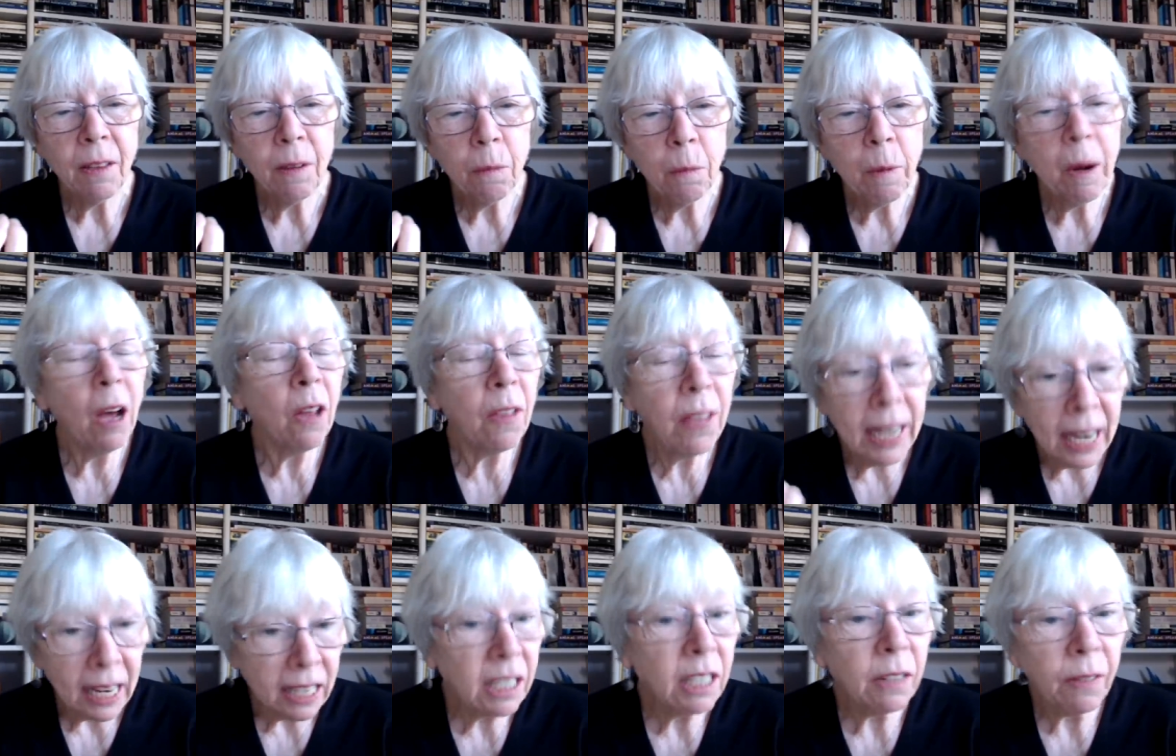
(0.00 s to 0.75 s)
we are the
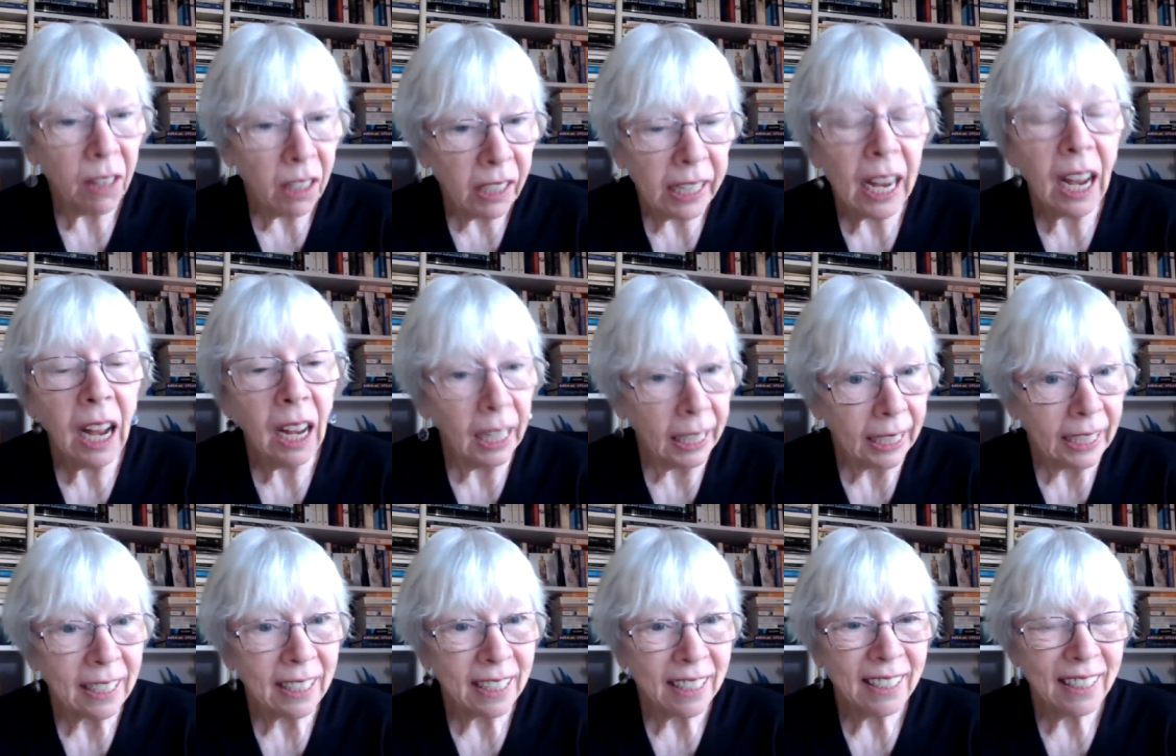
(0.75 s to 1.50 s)
last of our
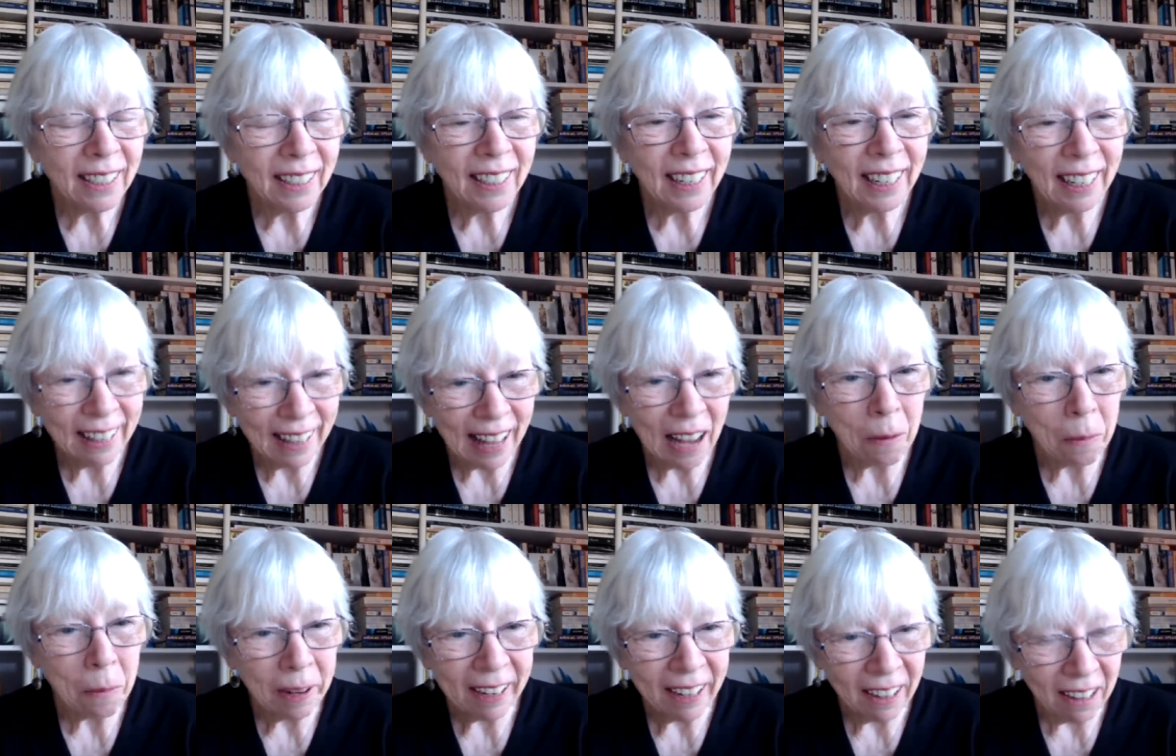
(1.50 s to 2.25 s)
kind in
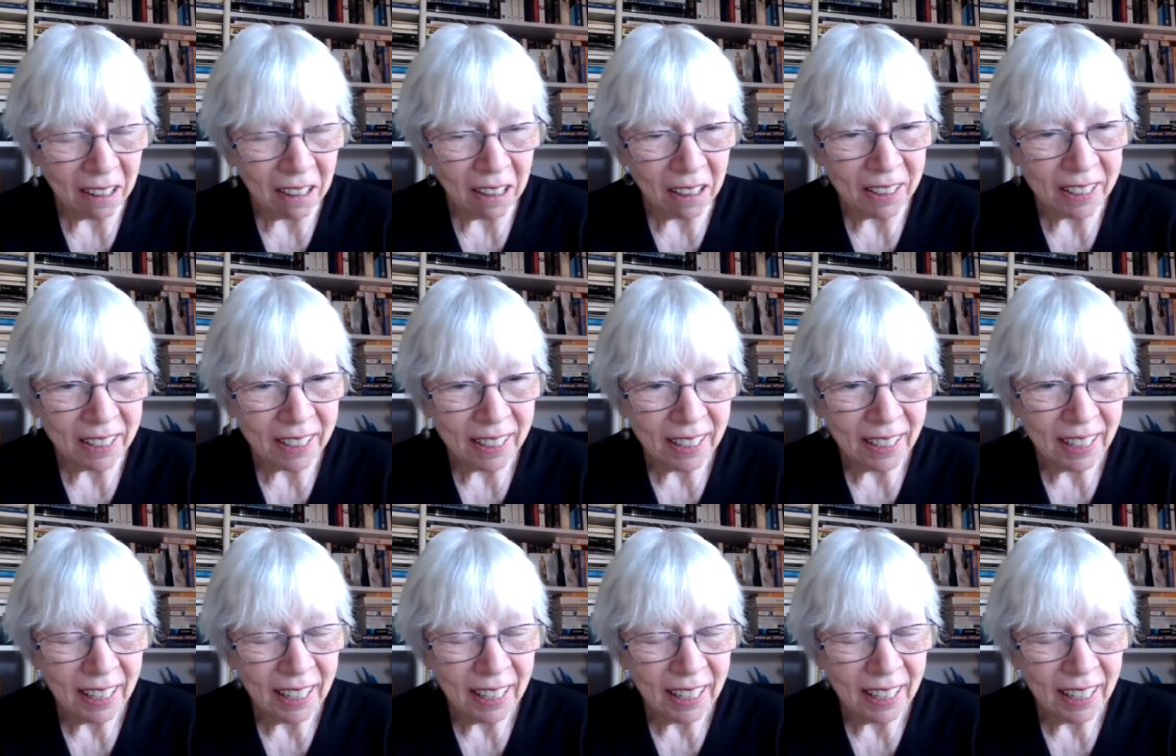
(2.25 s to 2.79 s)
that regard.